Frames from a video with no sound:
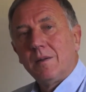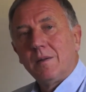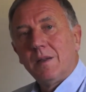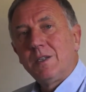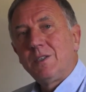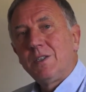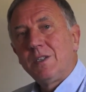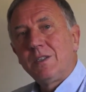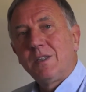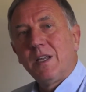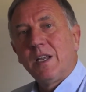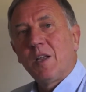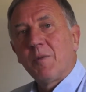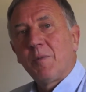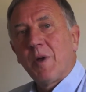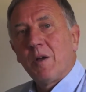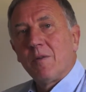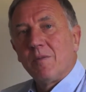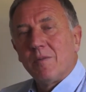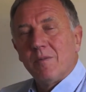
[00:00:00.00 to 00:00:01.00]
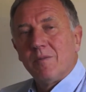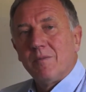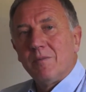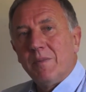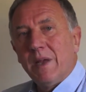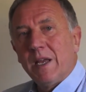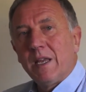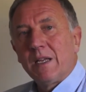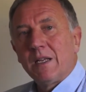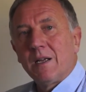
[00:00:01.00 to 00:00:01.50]
Let's just think about
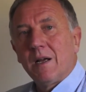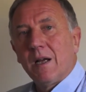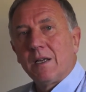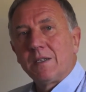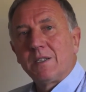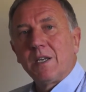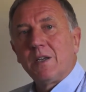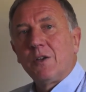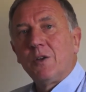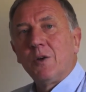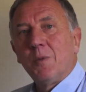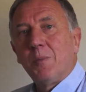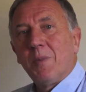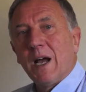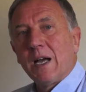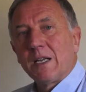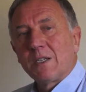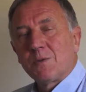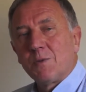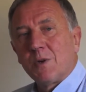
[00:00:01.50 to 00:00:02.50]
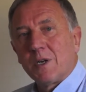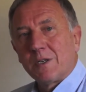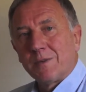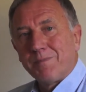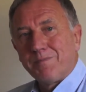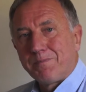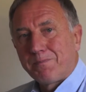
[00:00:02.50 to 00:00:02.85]
making a, a secure password.